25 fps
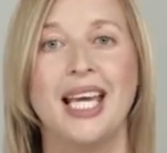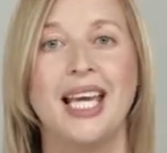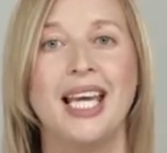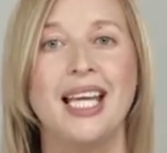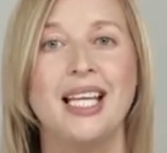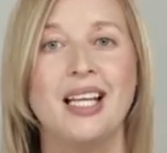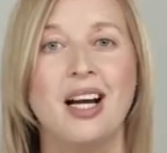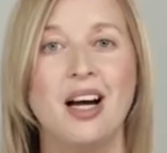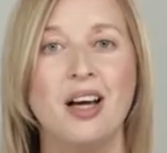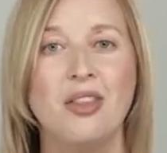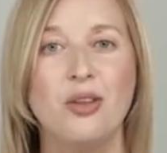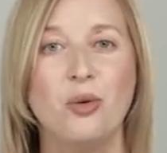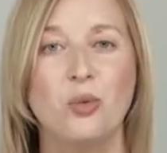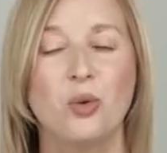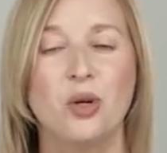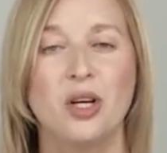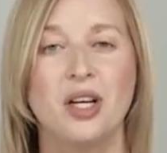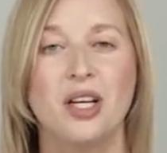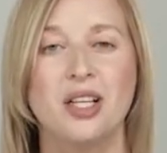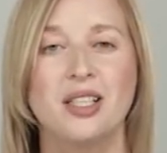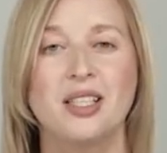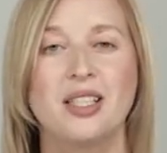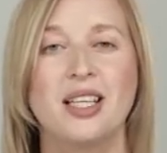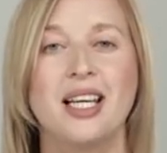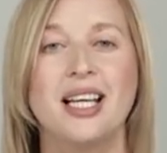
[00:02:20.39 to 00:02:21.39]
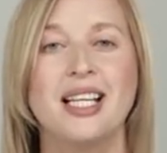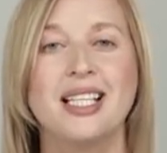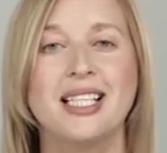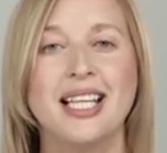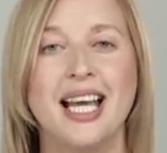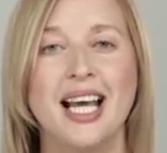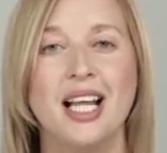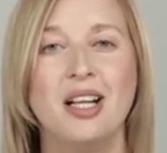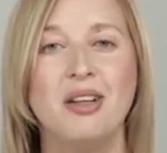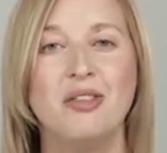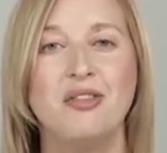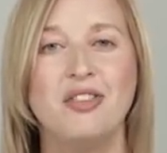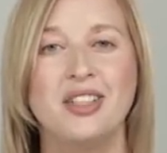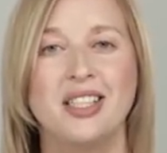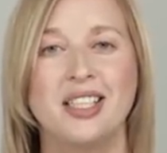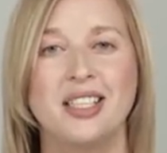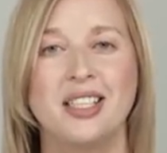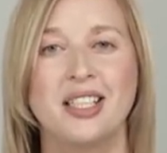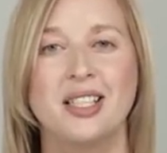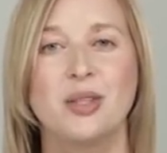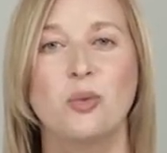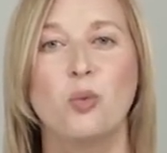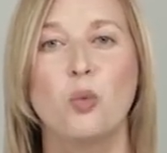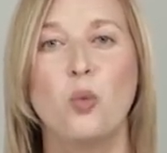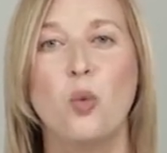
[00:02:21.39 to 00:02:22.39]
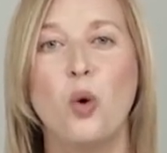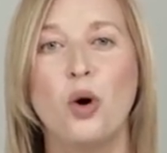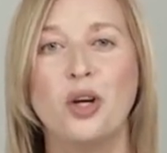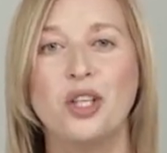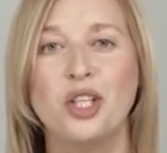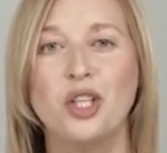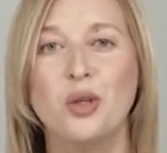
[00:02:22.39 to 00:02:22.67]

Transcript: In other words, tell visitors what